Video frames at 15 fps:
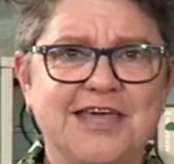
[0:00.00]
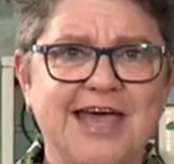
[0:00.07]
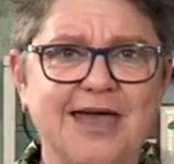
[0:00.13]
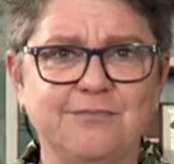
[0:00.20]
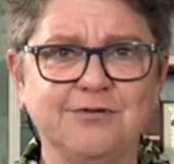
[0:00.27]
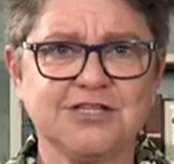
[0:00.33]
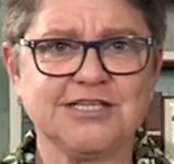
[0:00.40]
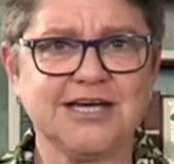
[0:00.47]

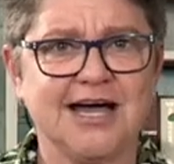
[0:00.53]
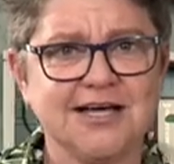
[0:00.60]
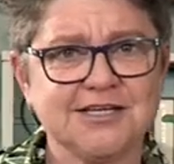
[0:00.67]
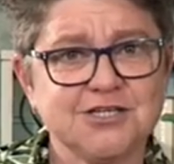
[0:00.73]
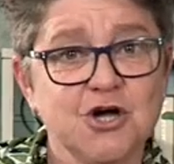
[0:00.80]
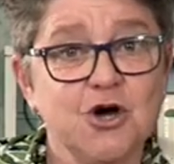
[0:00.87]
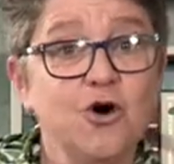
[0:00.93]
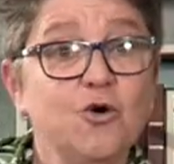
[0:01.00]
cable
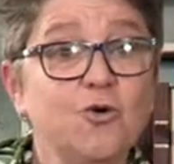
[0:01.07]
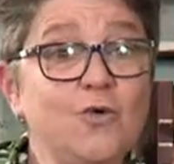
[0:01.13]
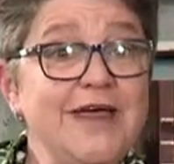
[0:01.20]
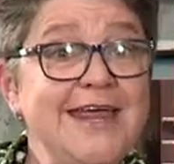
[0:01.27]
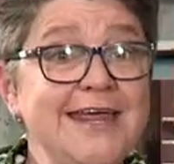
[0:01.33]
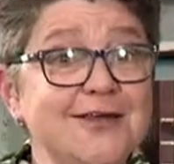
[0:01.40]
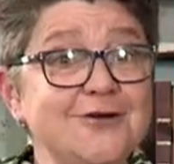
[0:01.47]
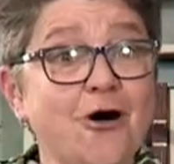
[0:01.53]
ties,
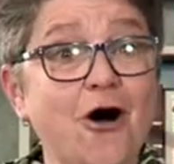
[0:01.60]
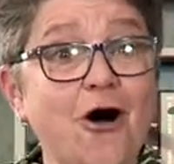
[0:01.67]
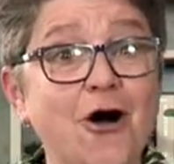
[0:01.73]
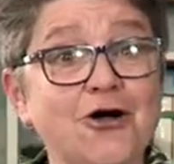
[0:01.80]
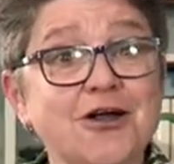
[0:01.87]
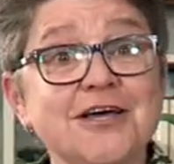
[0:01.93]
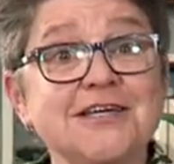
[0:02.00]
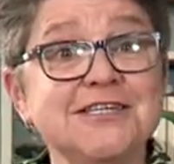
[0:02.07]
weed guard,